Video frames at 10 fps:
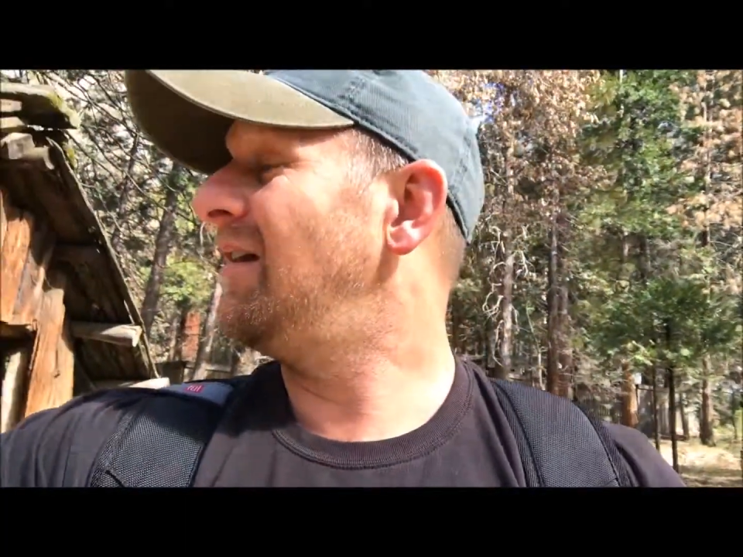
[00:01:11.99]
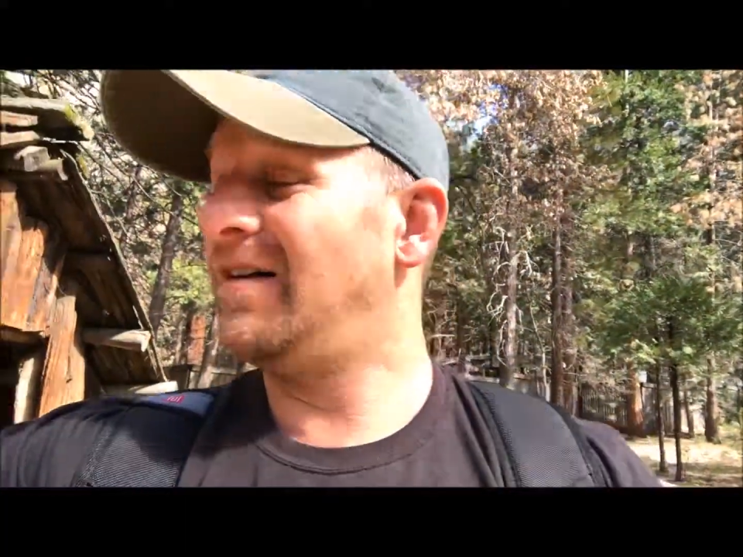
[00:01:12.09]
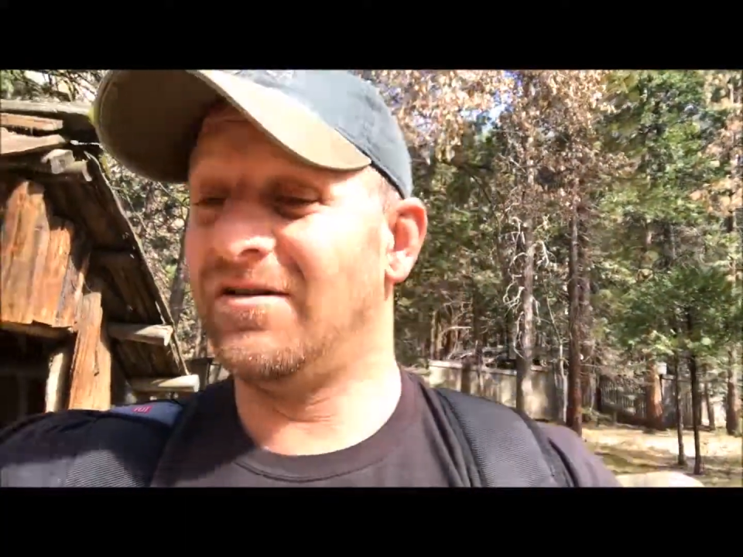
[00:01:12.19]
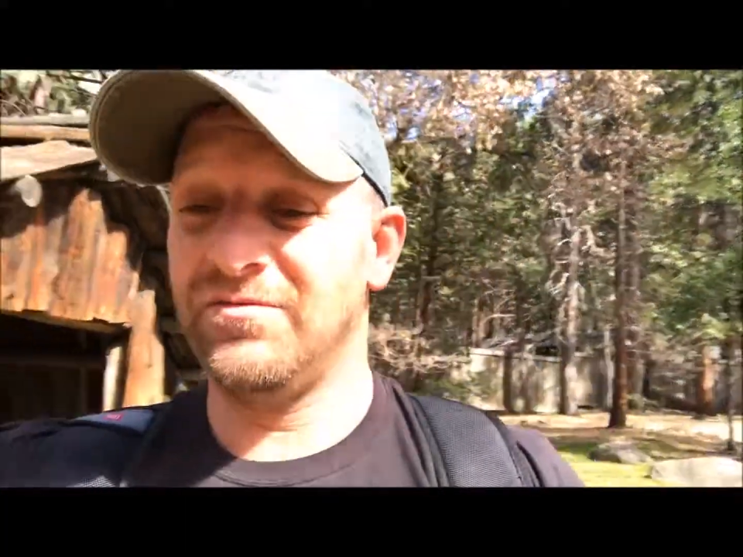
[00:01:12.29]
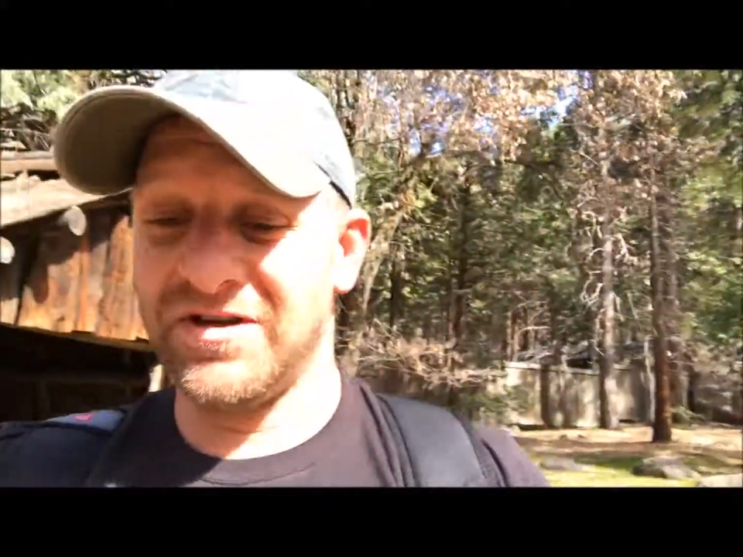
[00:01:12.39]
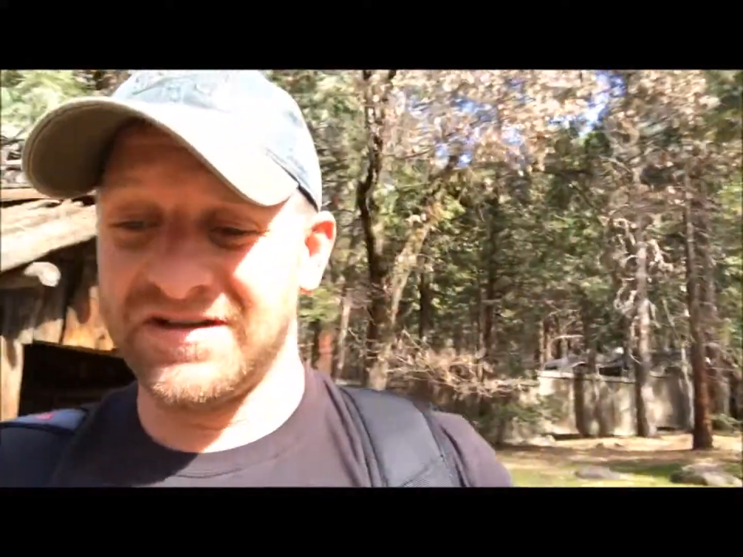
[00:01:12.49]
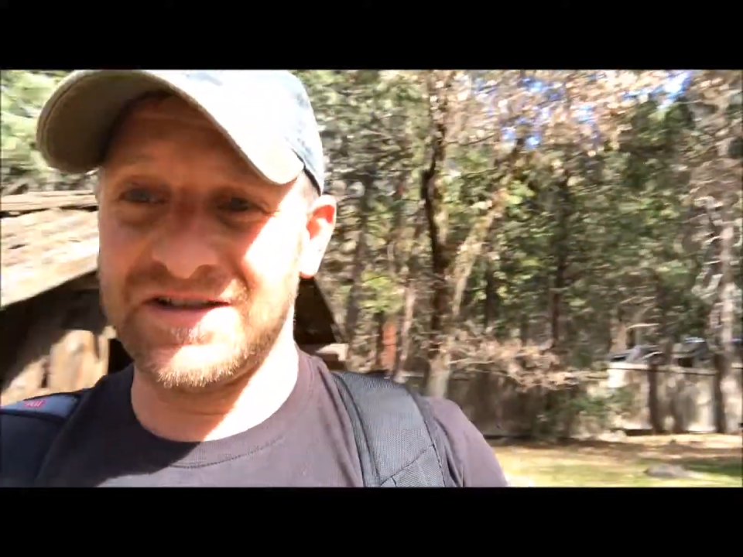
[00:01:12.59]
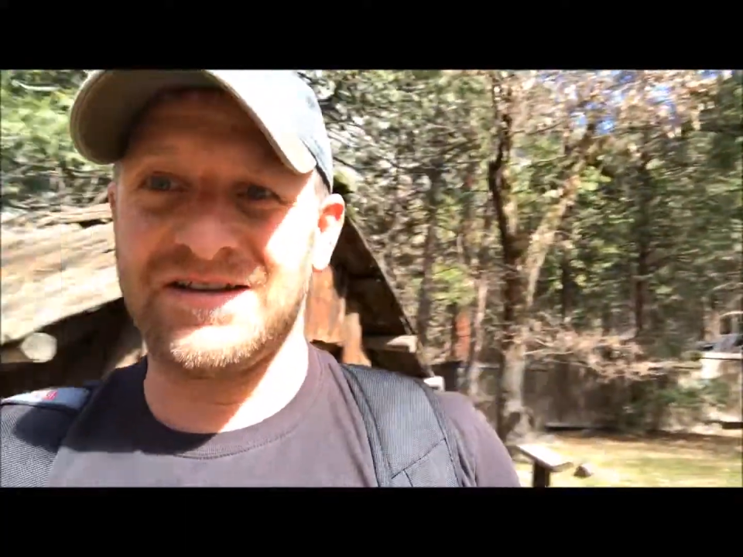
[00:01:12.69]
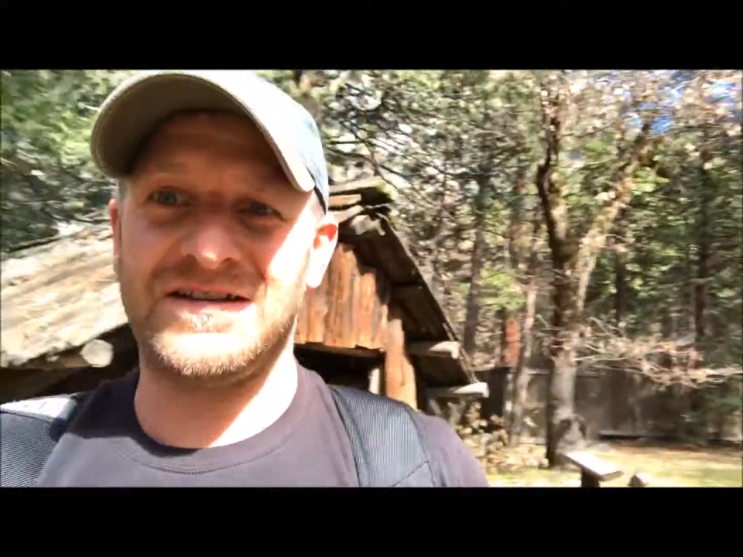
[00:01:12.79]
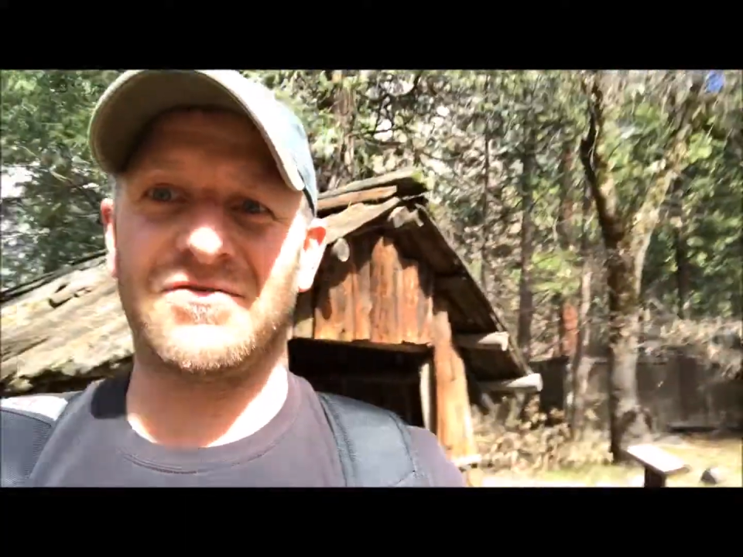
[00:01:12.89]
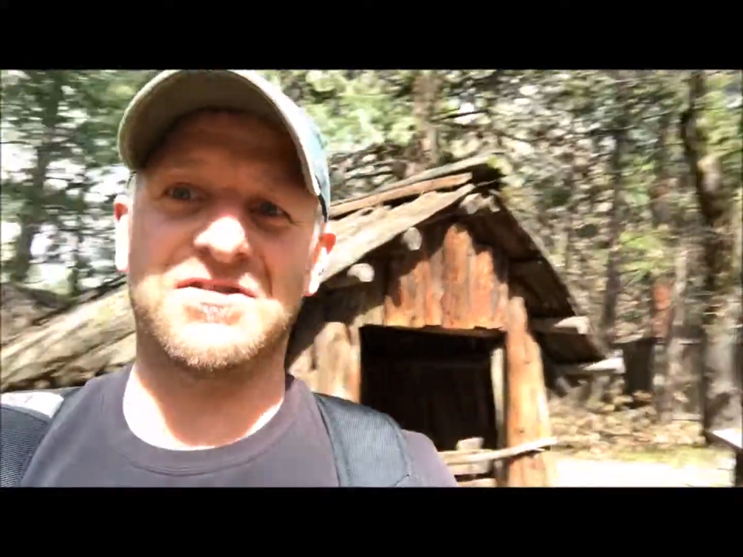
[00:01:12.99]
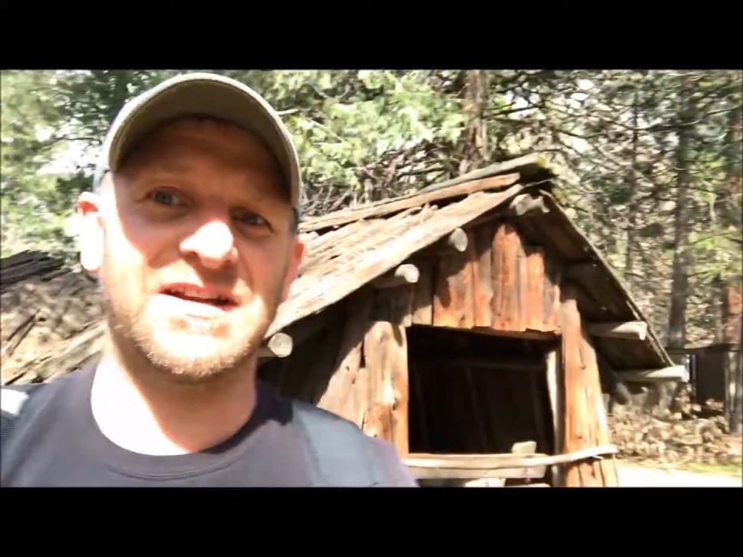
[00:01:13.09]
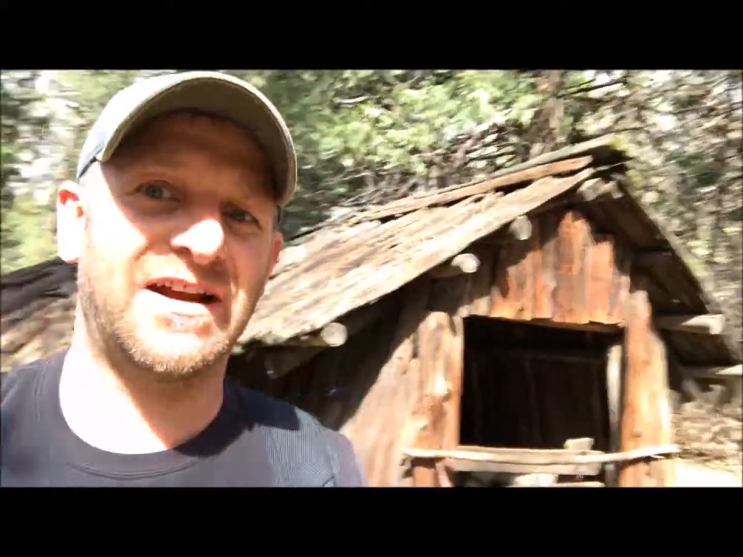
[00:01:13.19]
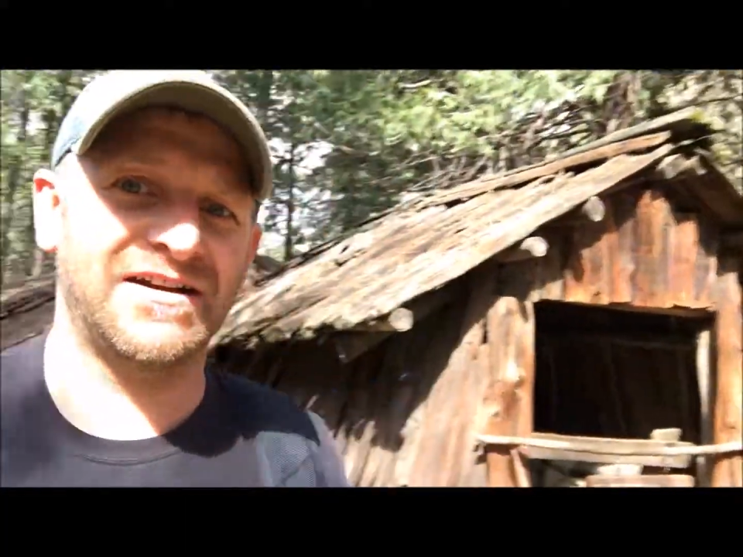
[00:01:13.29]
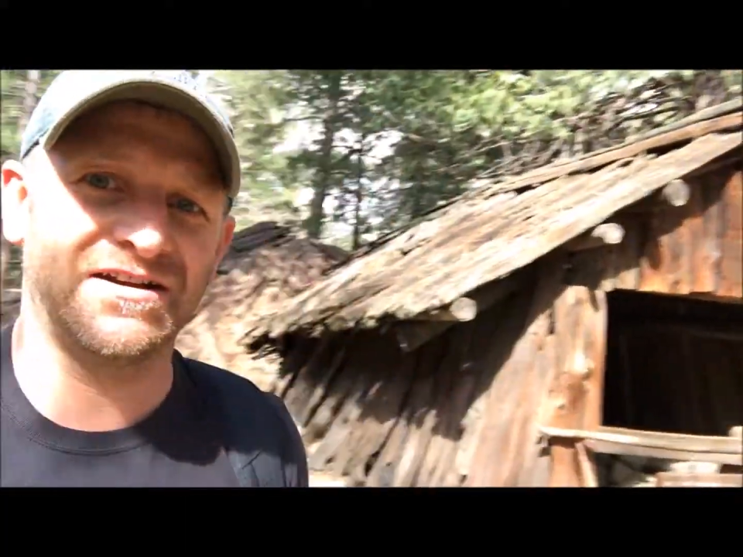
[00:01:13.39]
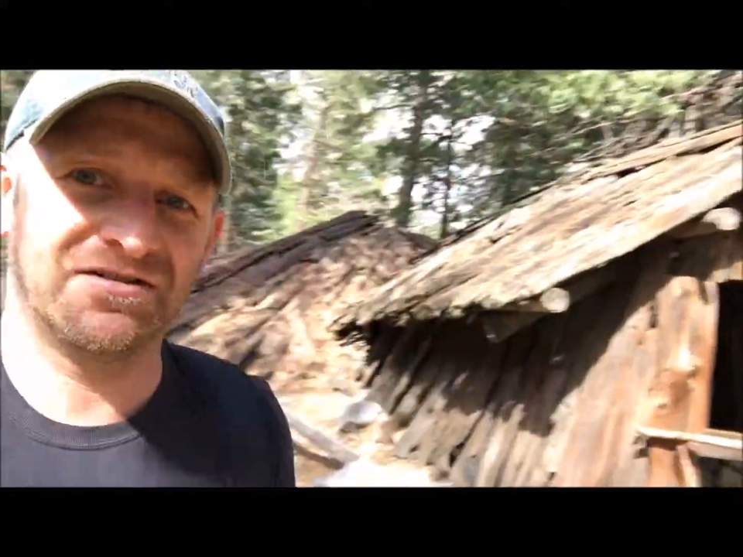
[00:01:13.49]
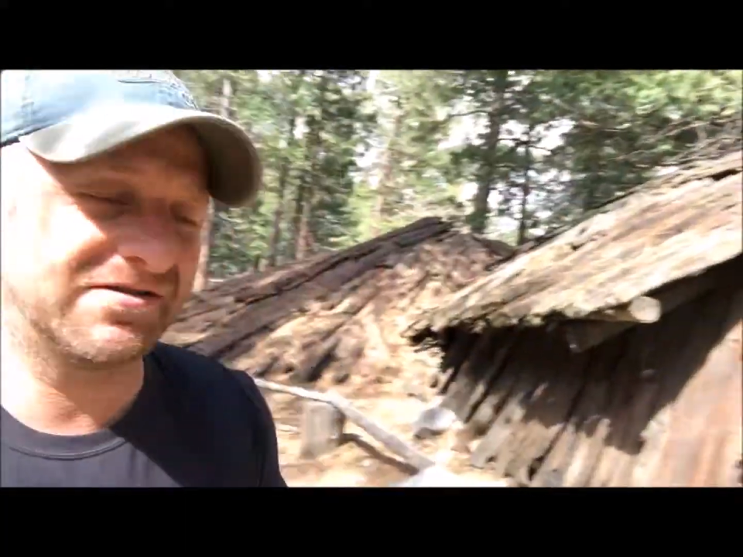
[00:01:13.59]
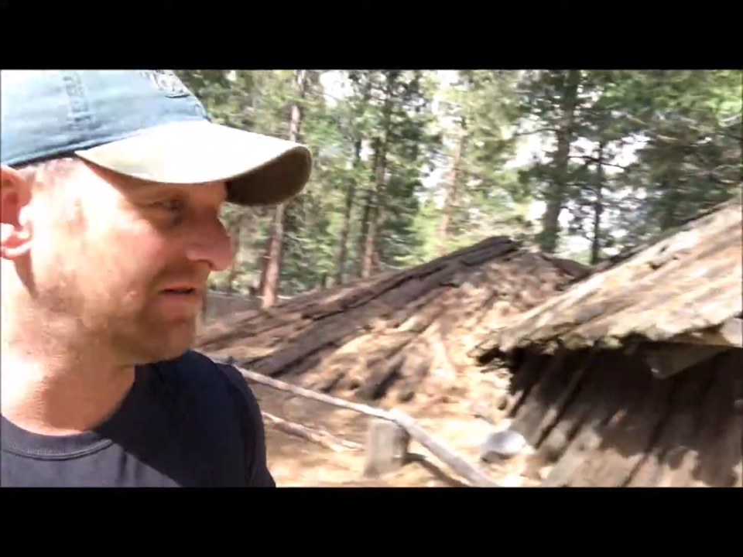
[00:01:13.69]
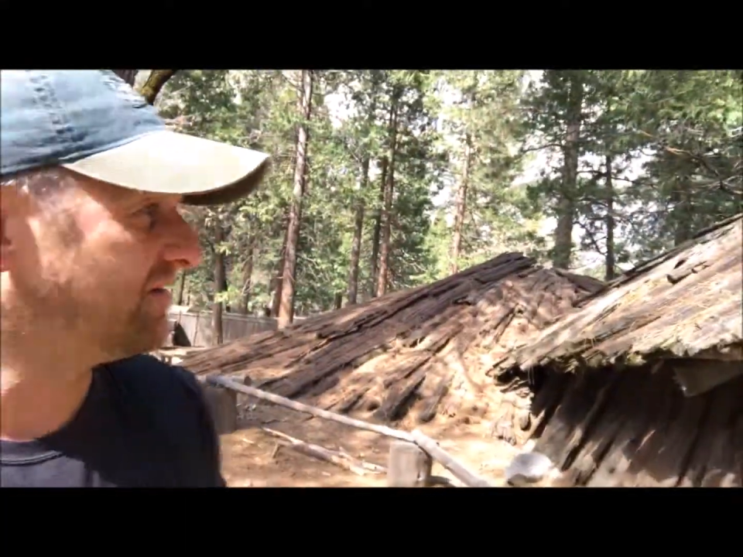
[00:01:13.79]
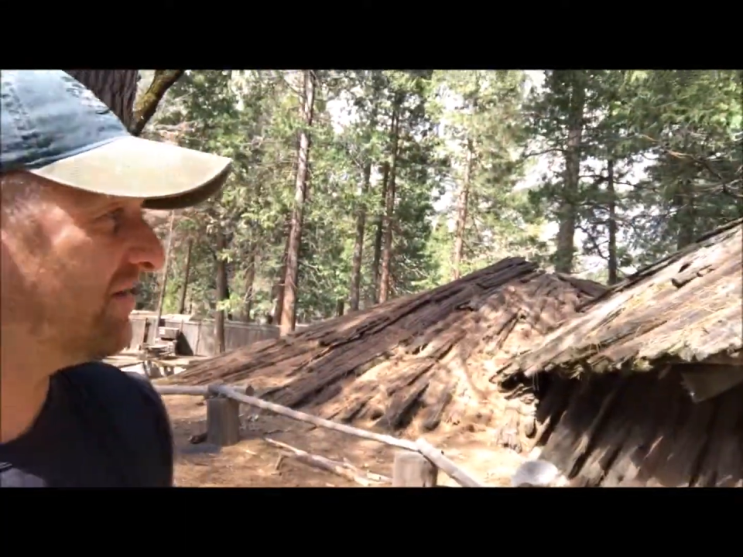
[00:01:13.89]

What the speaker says: You can see the other side here.